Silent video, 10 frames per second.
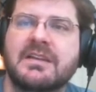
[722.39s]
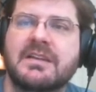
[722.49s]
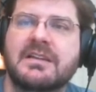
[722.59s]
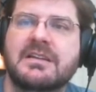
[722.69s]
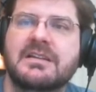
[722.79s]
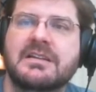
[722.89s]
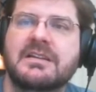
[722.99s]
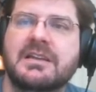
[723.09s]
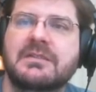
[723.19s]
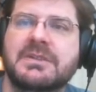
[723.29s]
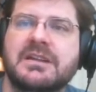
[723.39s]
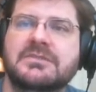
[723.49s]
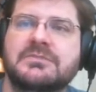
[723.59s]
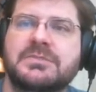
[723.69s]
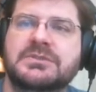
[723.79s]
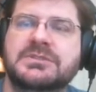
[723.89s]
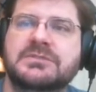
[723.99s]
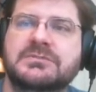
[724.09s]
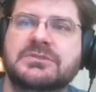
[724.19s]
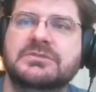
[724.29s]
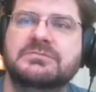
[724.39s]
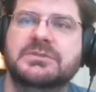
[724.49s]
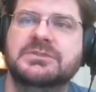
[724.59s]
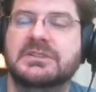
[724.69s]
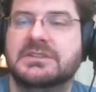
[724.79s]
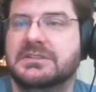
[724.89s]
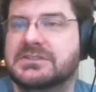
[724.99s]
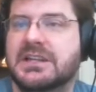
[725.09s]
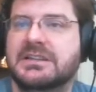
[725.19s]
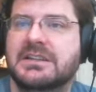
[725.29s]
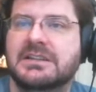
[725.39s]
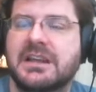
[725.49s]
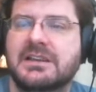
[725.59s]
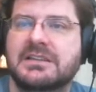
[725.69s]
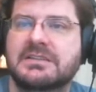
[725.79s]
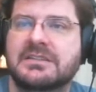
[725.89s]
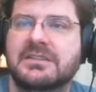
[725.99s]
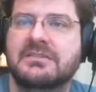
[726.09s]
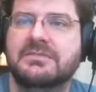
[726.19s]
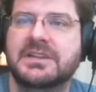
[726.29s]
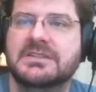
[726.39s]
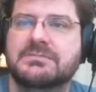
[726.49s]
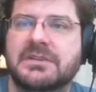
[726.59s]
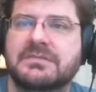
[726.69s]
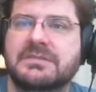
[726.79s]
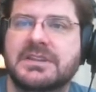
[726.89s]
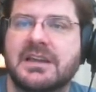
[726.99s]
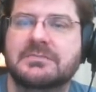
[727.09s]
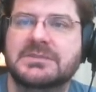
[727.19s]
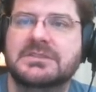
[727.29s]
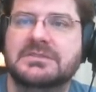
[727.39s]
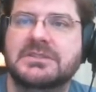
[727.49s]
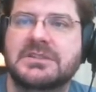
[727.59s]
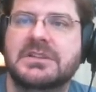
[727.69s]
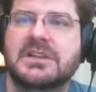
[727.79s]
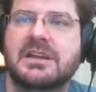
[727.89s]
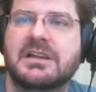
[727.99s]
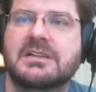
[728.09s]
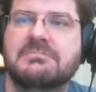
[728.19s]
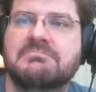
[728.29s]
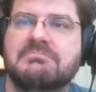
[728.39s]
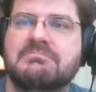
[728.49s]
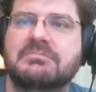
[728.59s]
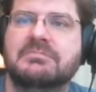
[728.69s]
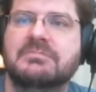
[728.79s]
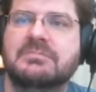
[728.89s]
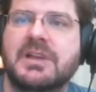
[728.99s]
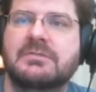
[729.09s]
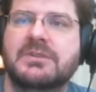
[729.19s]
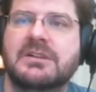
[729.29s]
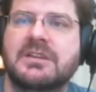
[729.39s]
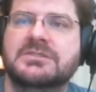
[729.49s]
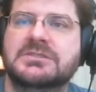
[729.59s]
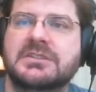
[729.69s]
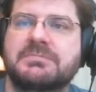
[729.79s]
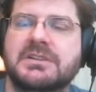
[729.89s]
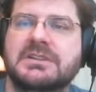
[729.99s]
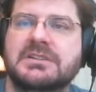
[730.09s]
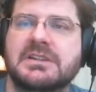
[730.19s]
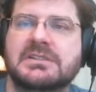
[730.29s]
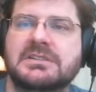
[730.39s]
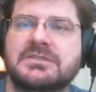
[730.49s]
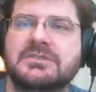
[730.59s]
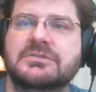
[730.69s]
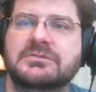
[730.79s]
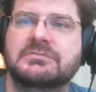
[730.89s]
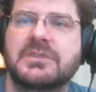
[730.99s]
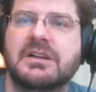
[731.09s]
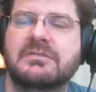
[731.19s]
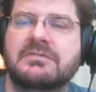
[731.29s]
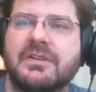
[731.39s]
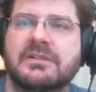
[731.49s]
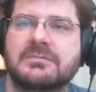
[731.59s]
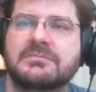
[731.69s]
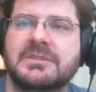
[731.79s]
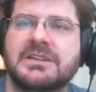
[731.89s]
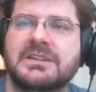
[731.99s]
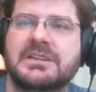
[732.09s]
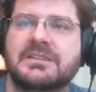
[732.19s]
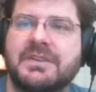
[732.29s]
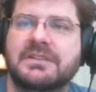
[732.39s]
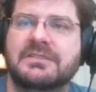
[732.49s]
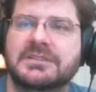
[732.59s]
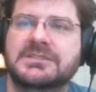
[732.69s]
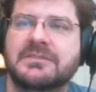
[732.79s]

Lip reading: And we got 2 pulls on Kill Jaden and got into 3rd phase both times. So we're close to putting Tomb on farm in the fun runs.